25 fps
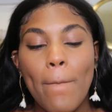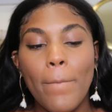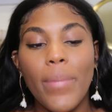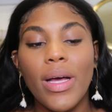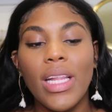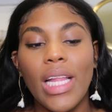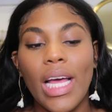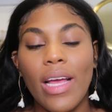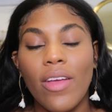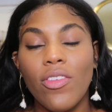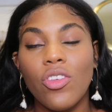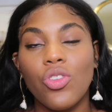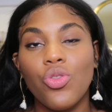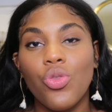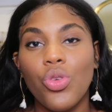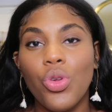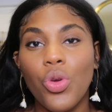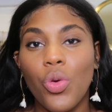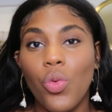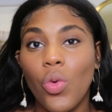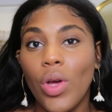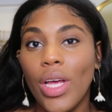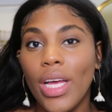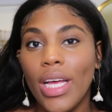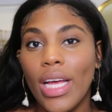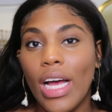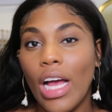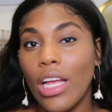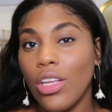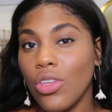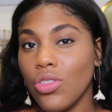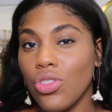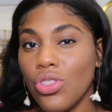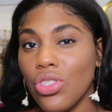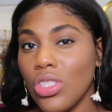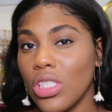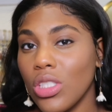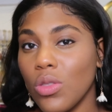But like if it's through the week, I
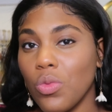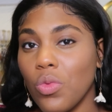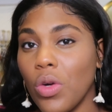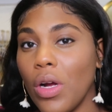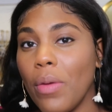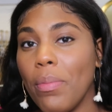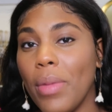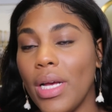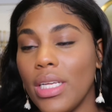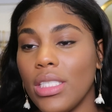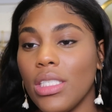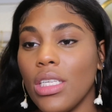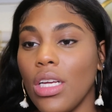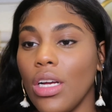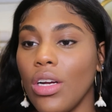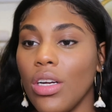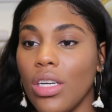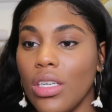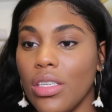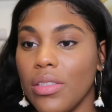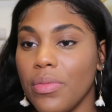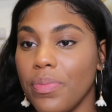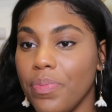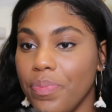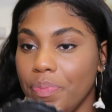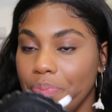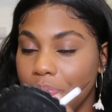usually just wear mascara.